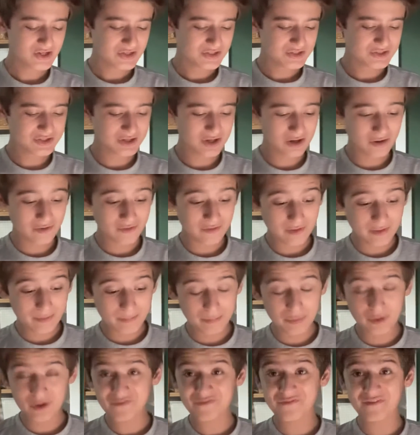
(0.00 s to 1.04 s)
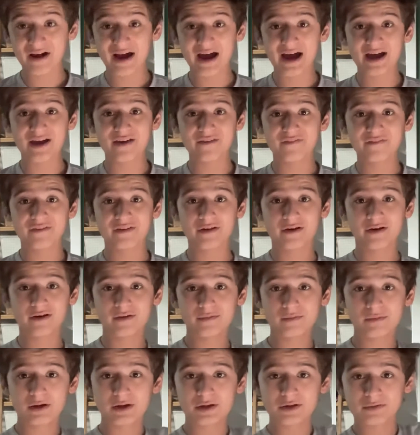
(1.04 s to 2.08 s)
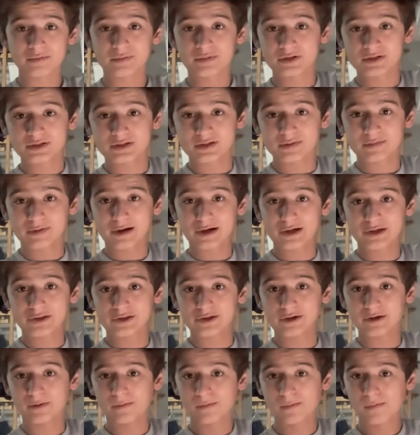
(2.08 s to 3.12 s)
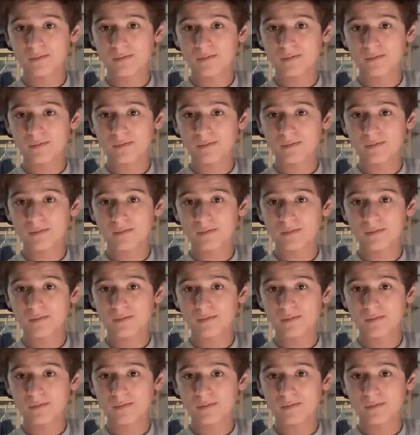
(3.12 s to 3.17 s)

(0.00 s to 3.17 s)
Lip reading: So, book 5 and all my other books are back there.